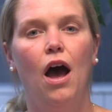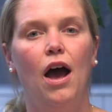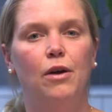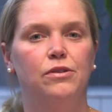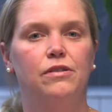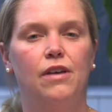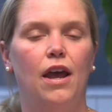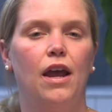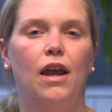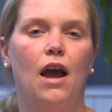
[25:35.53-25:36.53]
I would
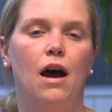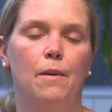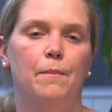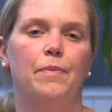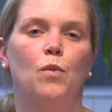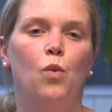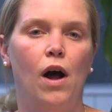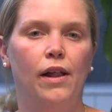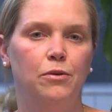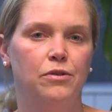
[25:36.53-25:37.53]
say
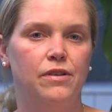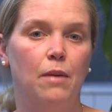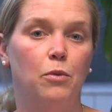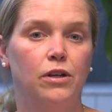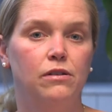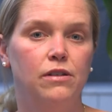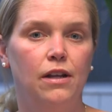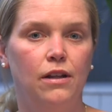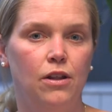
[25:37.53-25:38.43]
while I was at Morgan Stanley,